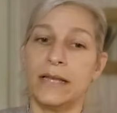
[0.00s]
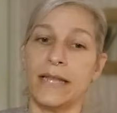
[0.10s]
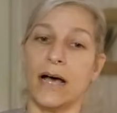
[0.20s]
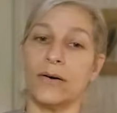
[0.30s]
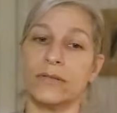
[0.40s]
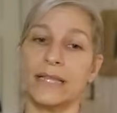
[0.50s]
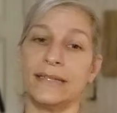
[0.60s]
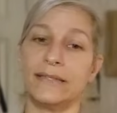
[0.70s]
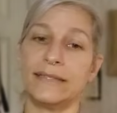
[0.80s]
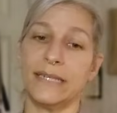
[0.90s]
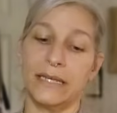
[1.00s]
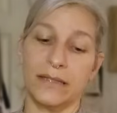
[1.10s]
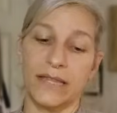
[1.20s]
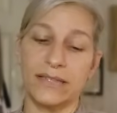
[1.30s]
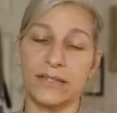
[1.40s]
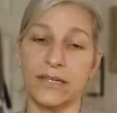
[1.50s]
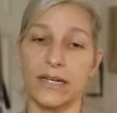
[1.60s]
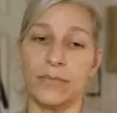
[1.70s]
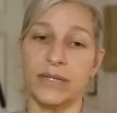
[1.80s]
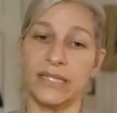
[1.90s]
Now, let's see. Let's look
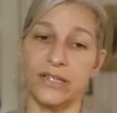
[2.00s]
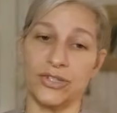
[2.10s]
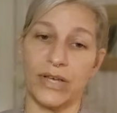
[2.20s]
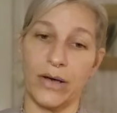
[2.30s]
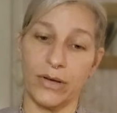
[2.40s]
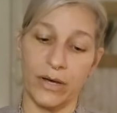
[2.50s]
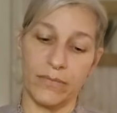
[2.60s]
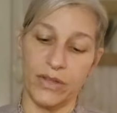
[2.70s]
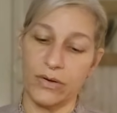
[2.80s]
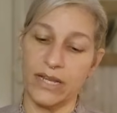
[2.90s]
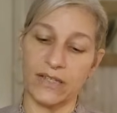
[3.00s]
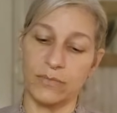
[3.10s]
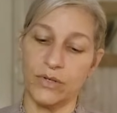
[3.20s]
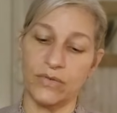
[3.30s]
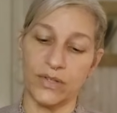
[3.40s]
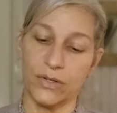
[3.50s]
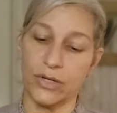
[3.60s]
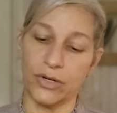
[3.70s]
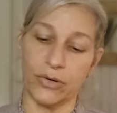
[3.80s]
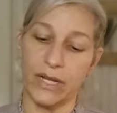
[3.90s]
at a potential outcome. Their next moves are
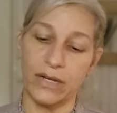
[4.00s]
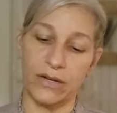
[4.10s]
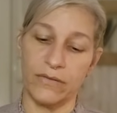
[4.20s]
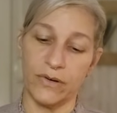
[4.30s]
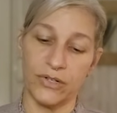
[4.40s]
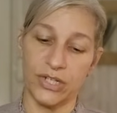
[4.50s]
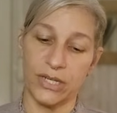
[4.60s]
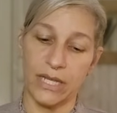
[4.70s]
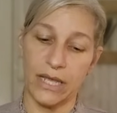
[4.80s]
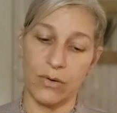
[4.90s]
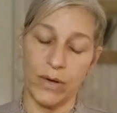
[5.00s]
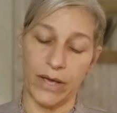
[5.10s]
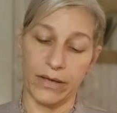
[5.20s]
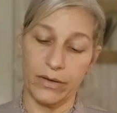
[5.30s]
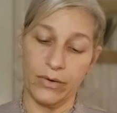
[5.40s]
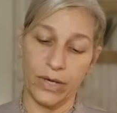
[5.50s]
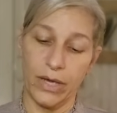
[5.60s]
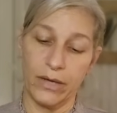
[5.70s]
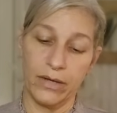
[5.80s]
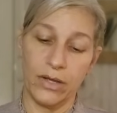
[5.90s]
to create a diversion to get away,
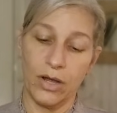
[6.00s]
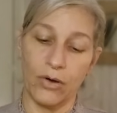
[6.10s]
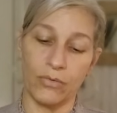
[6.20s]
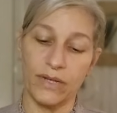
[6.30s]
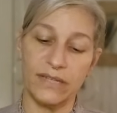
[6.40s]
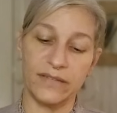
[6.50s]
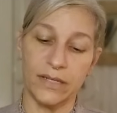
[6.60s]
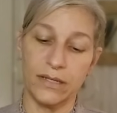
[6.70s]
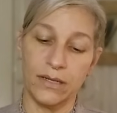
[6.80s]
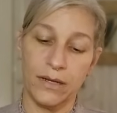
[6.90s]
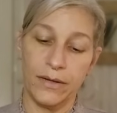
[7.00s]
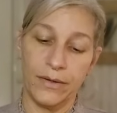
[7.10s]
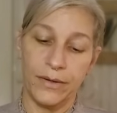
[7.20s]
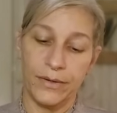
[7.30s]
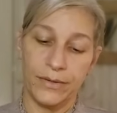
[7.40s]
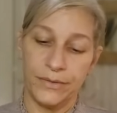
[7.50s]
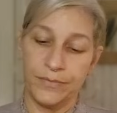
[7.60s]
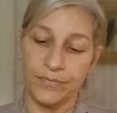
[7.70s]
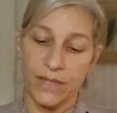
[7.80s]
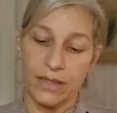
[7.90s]
okay? A reason.
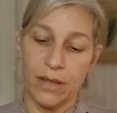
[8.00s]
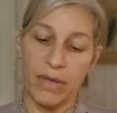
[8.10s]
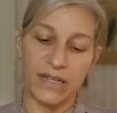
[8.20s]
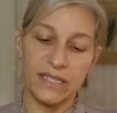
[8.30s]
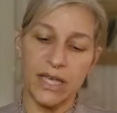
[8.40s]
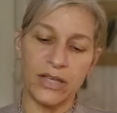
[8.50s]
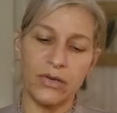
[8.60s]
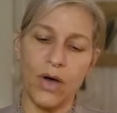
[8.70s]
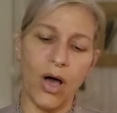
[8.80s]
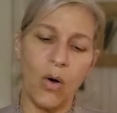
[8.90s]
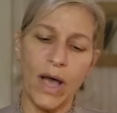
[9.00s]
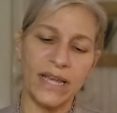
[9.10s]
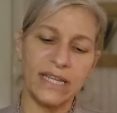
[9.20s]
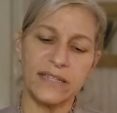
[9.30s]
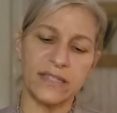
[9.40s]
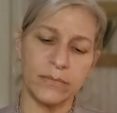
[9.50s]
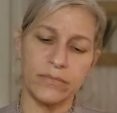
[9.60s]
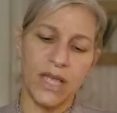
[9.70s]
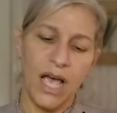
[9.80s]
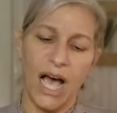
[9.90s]
They might tell you, oh, I need
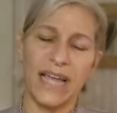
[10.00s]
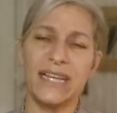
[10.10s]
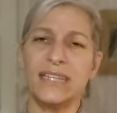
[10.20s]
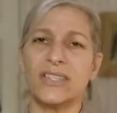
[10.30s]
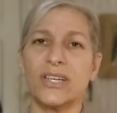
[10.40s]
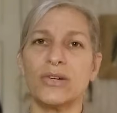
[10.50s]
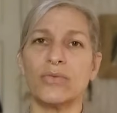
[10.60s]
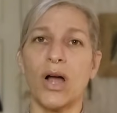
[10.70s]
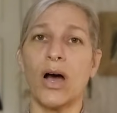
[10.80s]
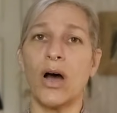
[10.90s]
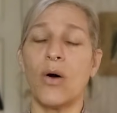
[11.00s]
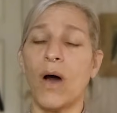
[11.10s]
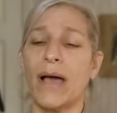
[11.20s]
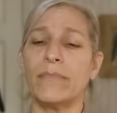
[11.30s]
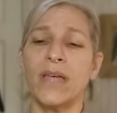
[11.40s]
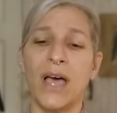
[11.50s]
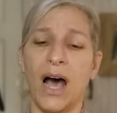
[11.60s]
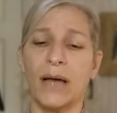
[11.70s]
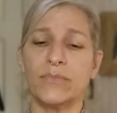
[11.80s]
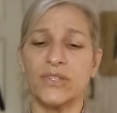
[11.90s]
to grow. I'm
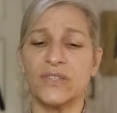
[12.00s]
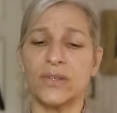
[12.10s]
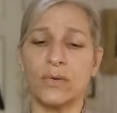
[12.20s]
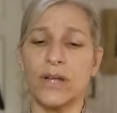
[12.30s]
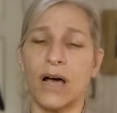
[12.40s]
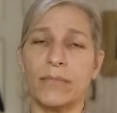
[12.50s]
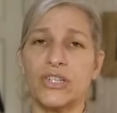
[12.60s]
just so not